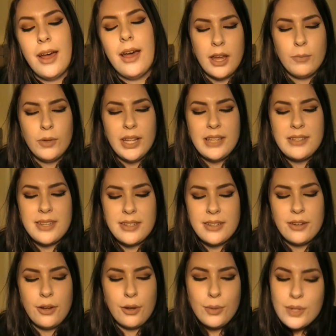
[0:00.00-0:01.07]
And one last thing
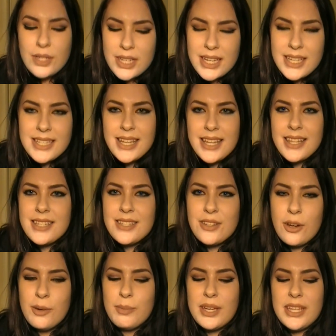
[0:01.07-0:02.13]
to note is that this
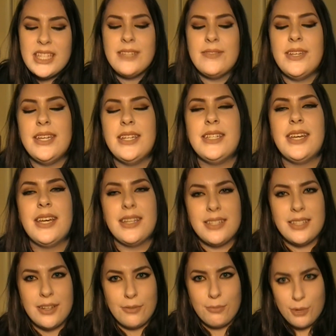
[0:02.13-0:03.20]
soap is vegan and
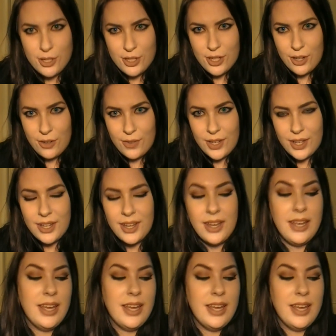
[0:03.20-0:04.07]
self-preserving.